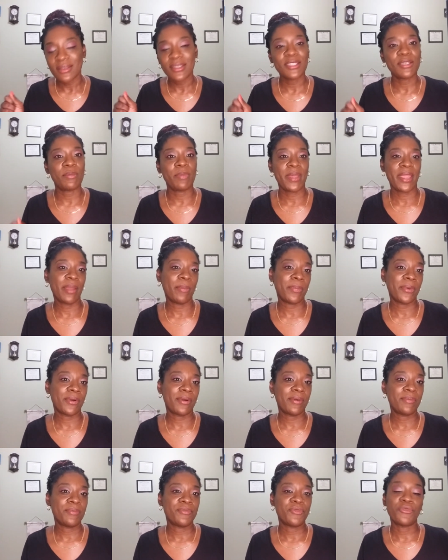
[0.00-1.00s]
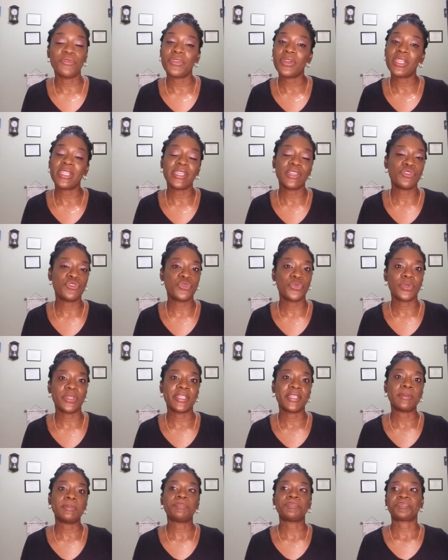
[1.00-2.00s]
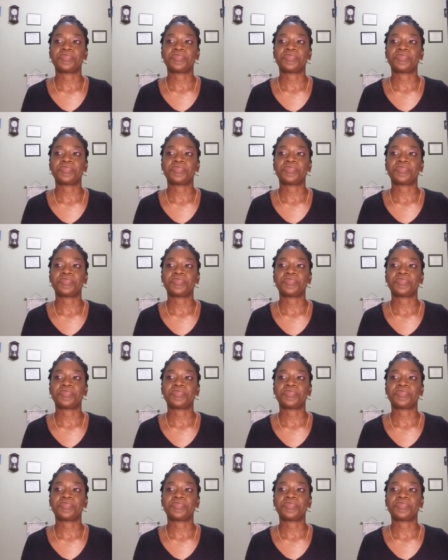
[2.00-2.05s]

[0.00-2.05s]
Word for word: to paper, really and truly.